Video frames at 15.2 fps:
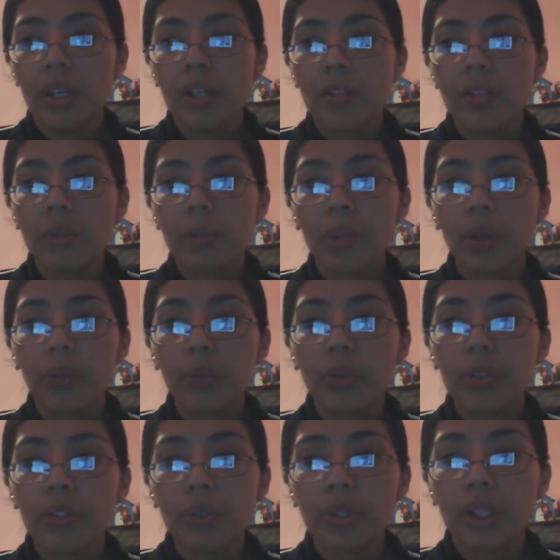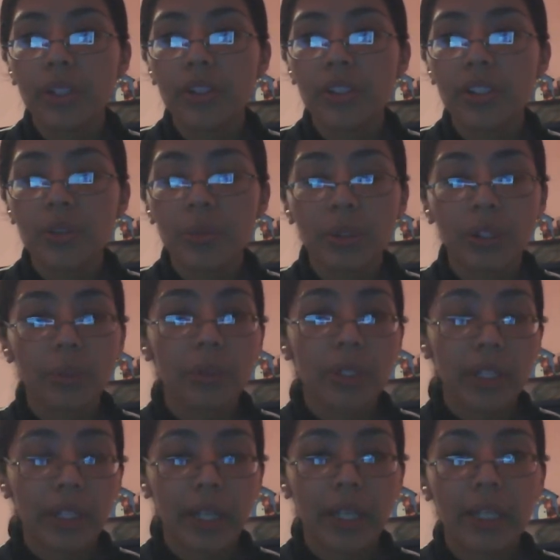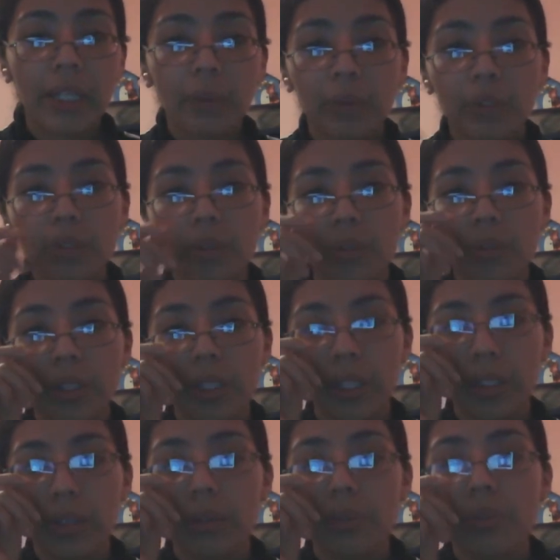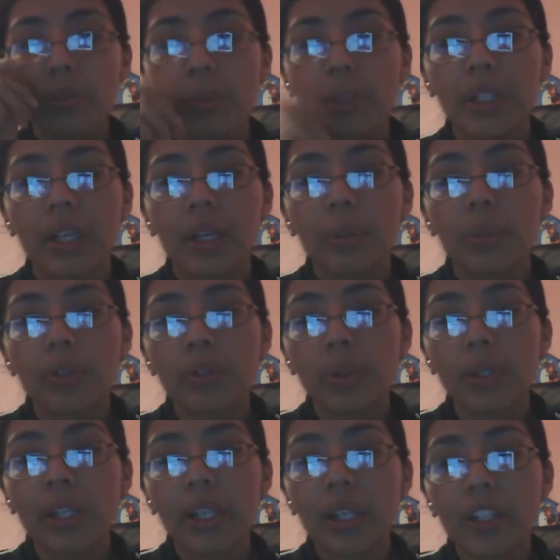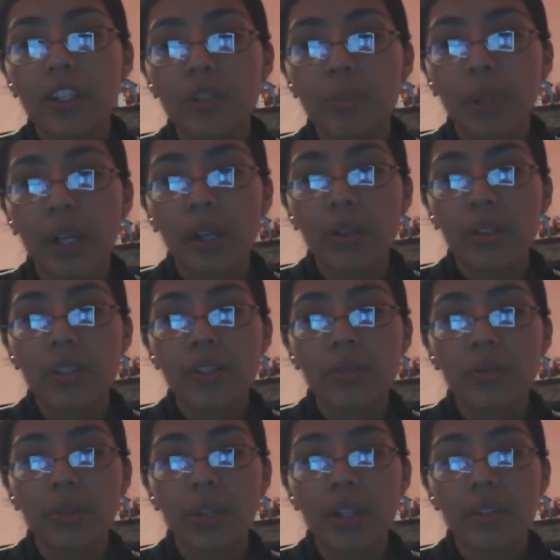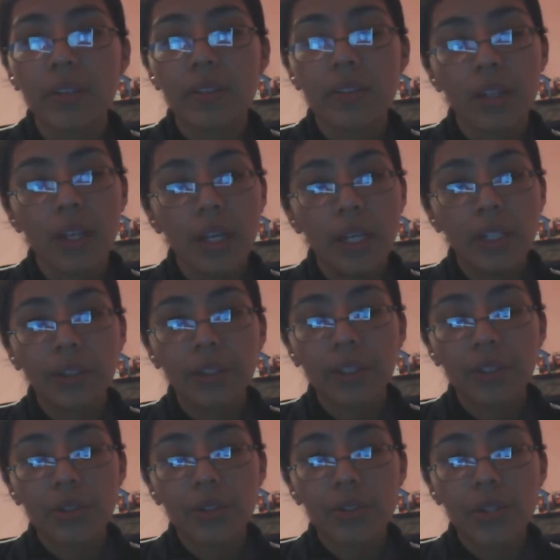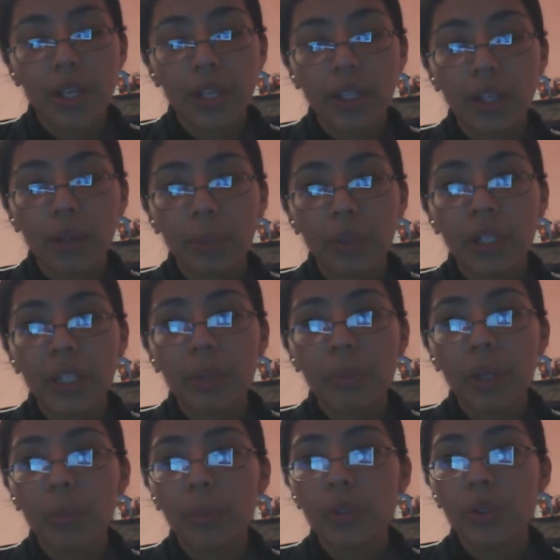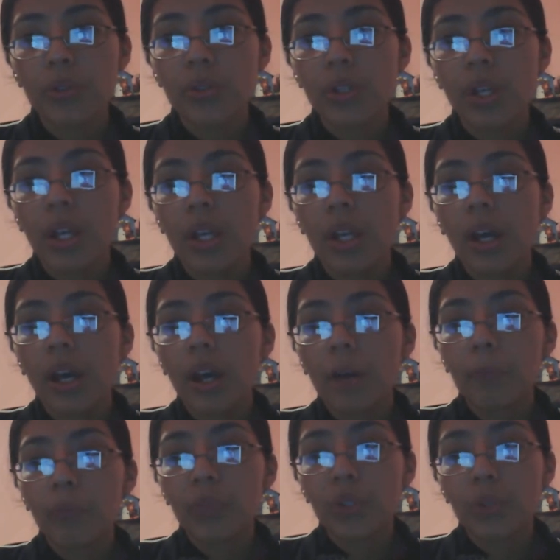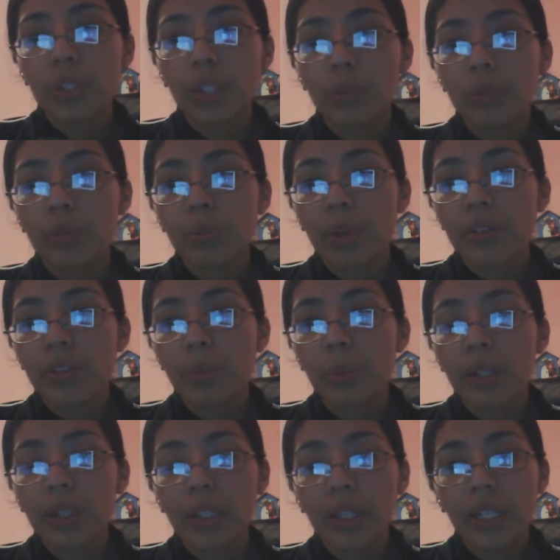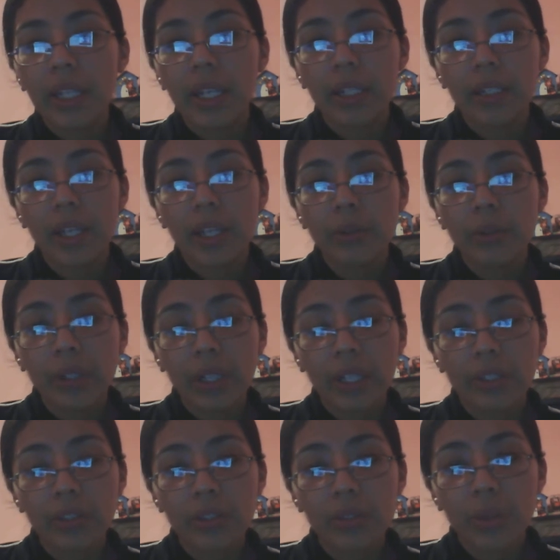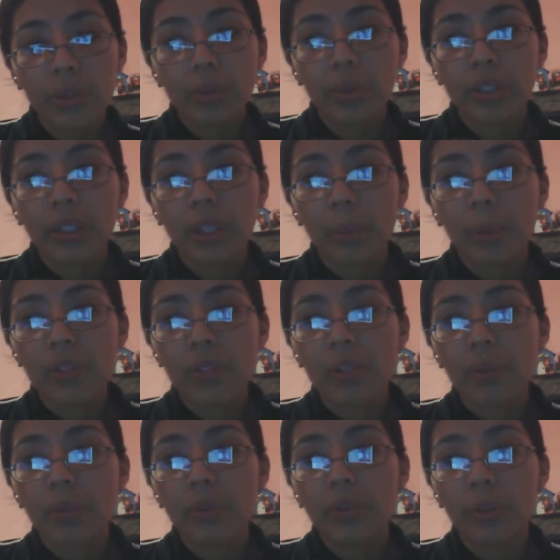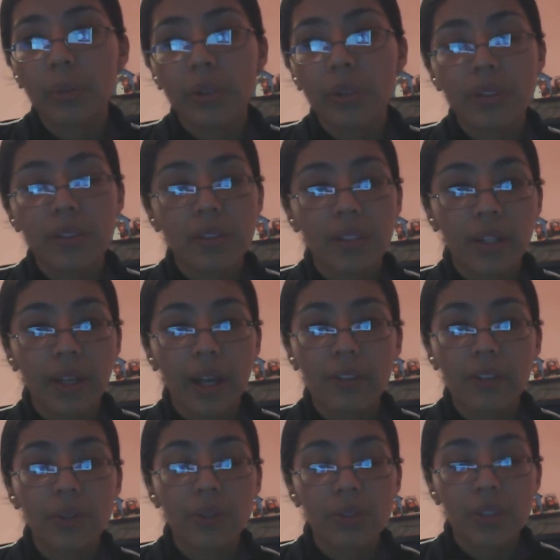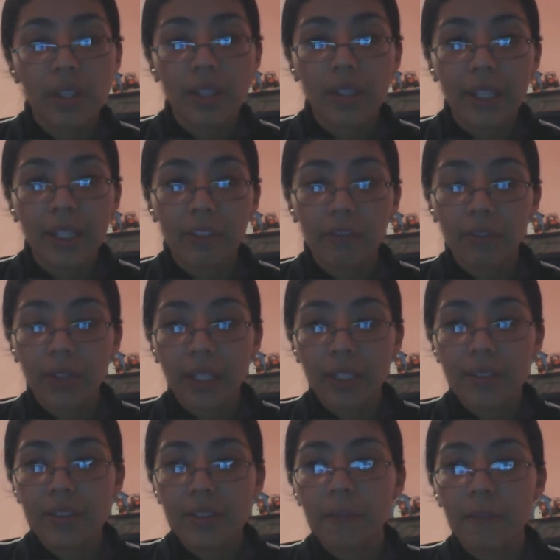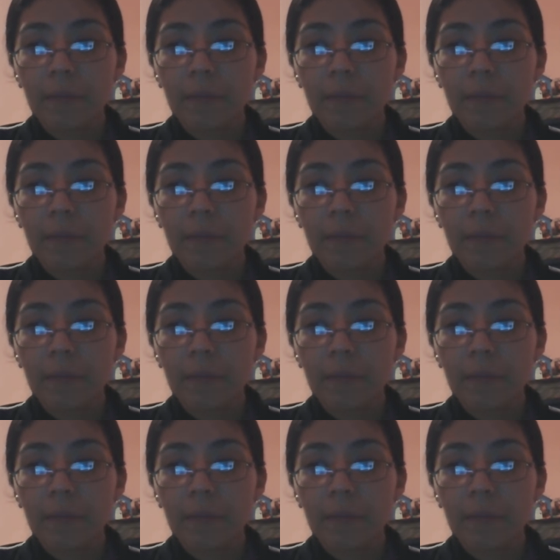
Some helpful strategies when communicating with children includes being able to engage parents, friends, teachers, and community members to take responsibility and educate children about some of the risks and hazards that they can face.